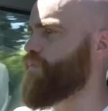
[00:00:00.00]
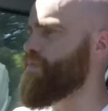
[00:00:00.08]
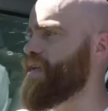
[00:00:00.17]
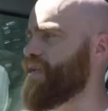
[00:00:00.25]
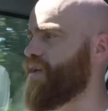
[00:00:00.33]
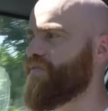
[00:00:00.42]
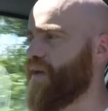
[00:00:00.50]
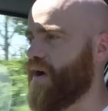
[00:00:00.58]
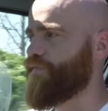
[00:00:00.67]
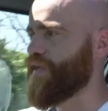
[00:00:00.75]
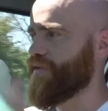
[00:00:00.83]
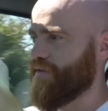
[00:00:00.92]
For me,
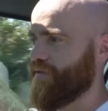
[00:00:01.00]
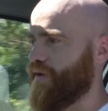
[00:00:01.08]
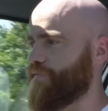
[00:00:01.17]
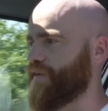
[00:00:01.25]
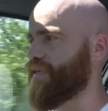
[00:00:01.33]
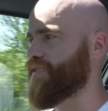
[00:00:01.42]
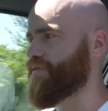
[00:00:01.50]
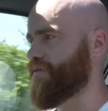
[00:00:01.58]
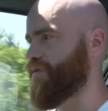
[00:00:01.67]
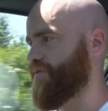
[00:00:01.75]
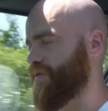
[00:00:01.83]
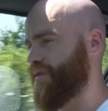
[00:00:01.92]
I think I think the
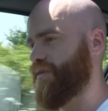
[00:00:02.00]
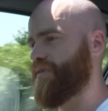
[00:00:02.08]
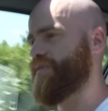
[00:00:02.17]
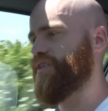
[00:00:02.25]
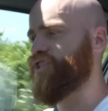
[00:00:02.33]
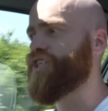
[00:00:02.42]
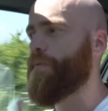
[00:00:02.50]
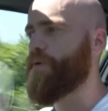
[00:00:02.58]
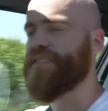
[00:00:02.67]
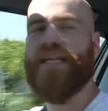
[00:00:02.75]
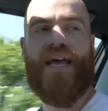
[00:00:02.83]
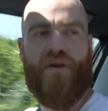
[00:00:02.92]
the, the, the ship
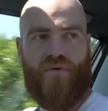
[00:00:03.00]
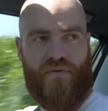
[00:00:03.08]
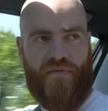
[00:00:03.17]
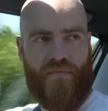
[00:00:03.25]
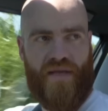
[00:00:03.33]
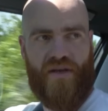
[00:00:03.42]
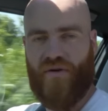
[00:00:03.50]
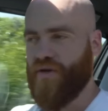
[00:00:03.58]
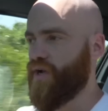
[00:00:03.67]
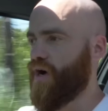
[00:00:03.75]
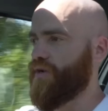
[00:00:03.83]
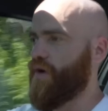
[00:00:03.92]
has sailed for me on a
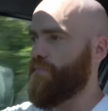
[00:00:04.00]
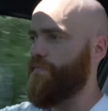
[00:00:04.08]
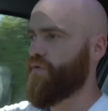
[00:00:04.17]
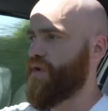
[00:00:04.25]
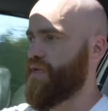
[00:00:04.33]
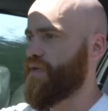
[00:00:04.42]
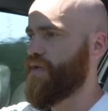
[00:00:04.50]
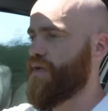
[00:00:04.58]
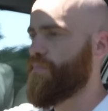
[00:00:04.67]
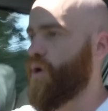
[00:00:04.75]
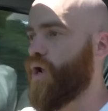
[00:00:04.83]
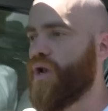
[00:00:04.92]
nine ninety-three.
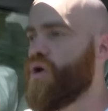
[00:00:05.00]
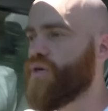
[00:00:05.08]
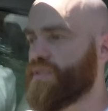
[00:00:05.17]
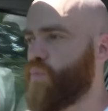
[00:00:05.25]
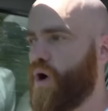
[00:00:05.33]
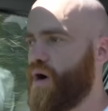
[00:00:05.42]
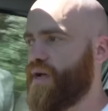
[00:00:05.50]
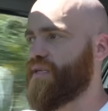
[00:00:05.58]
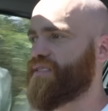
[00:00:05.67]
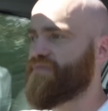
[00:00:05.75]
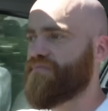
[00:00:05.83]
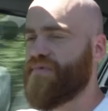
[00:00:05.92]
Yeah. But looks
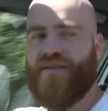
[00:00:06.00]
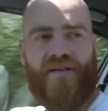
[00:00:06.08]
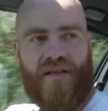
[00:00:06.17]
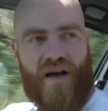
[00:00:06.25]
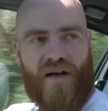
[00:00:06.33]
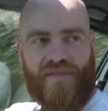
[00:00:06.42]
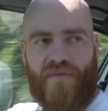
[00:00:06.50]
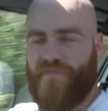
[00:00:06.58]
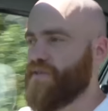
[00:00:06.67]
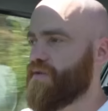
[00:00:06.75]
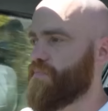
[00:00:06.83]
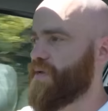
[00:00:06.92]
wise, I don't
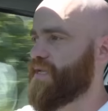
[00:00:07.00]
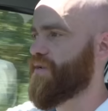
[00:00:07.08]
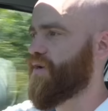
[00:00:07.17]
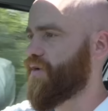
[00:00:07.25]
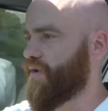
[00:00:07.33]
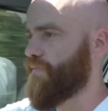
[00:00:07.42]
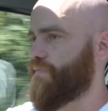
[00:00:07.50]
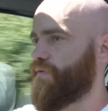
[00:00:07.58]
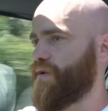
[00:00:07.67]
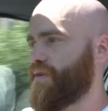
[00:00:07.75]
think you can beat a nine ninety-three.